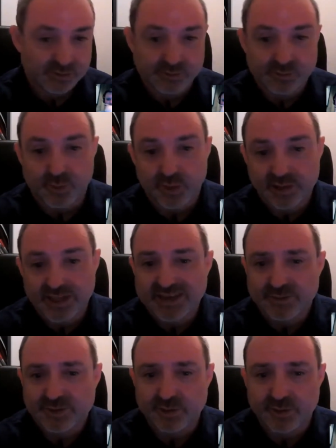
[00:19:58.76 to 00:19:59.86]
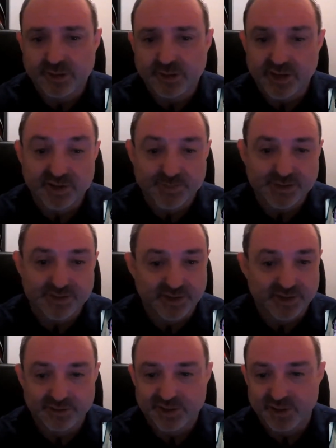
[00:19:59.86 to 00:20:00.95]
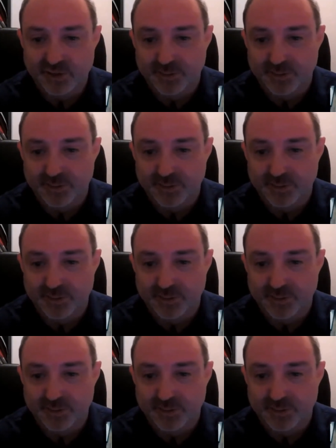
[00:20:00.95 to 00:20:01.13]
point here is you are going to be diluting your